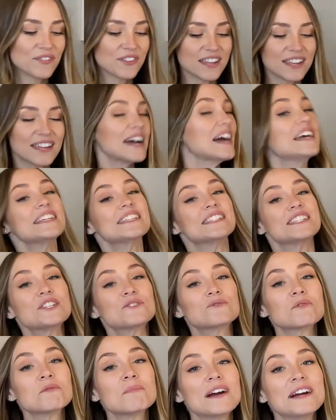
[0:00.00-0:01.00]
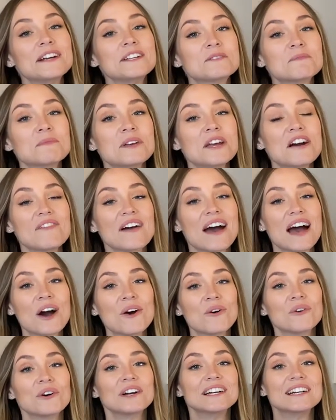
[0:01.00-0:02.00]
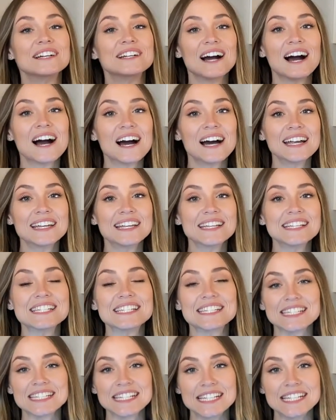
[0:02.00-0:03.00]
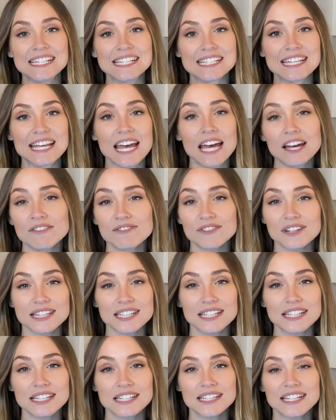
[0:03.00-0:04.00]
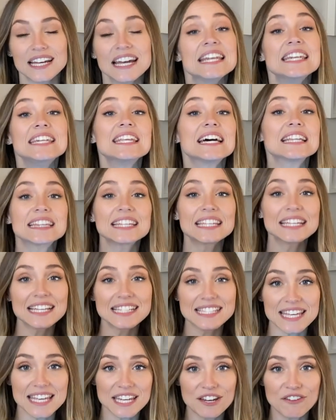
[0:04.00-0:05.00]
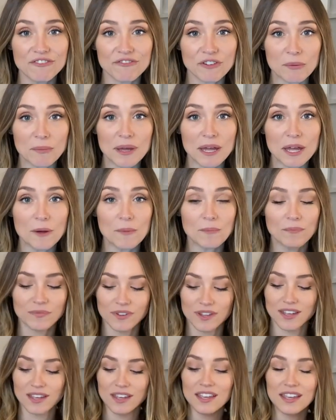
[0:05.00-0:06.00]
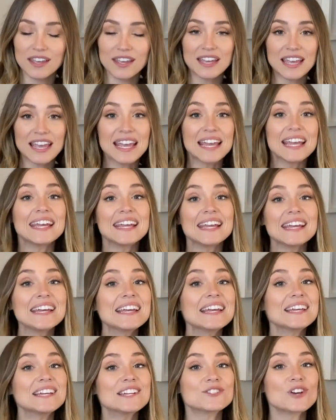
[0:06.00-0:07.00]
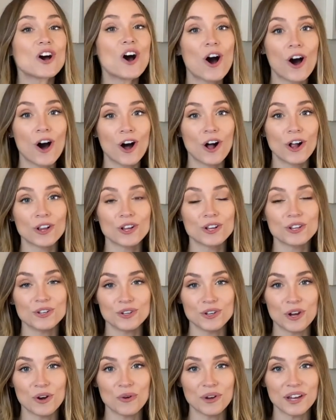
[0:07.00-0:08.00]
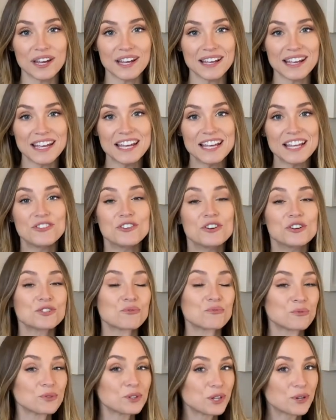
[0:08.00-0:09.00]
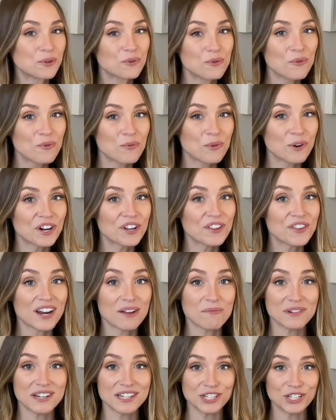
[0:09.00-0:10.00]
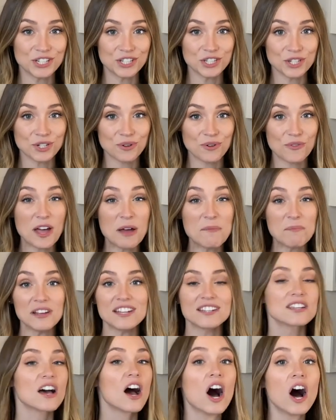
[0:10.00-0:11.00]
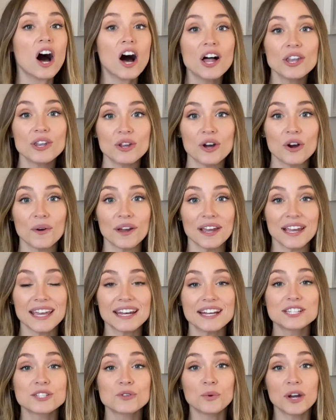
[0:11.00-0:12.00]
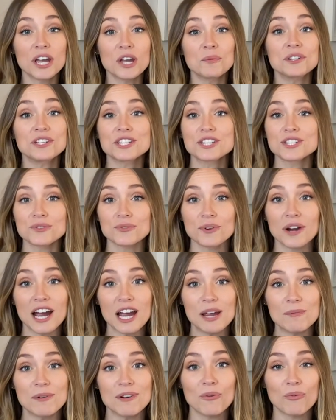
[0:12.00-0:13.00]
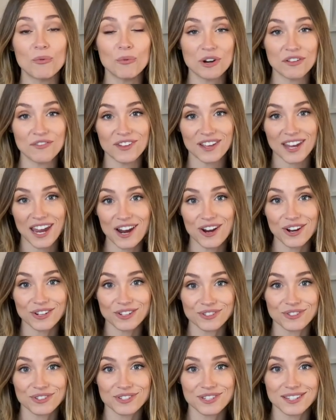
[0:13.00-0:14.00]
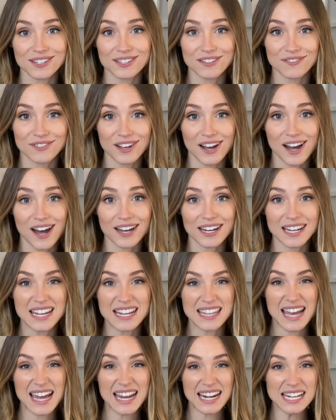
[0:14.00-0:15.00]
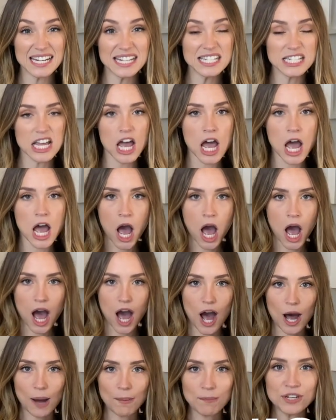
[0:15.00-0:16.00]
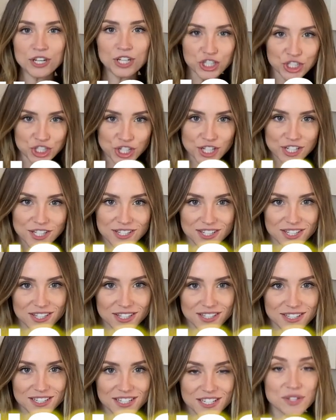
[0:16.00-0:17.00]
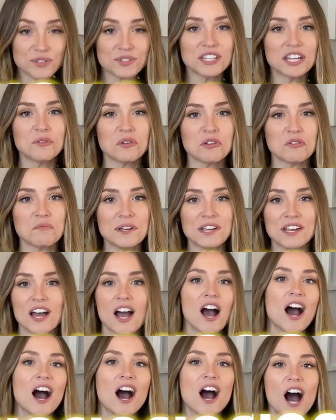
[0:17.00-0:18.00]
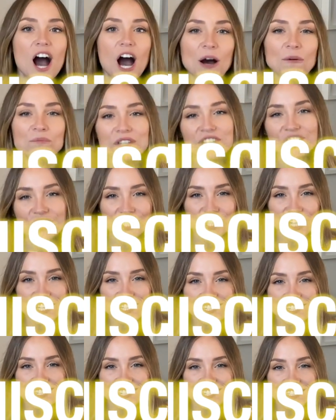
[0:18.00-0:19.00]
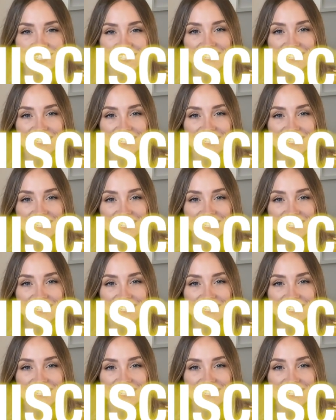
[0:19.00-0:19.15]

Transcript: Guys, this reminds me of how God sees everything and nothing is hidden from him. He is all knowing. There's a really cool word that I'm gonna teach you that means all knowing, and it's a way we describe one of the characteristics of God, and that is omniscient. So say it with me omniscient.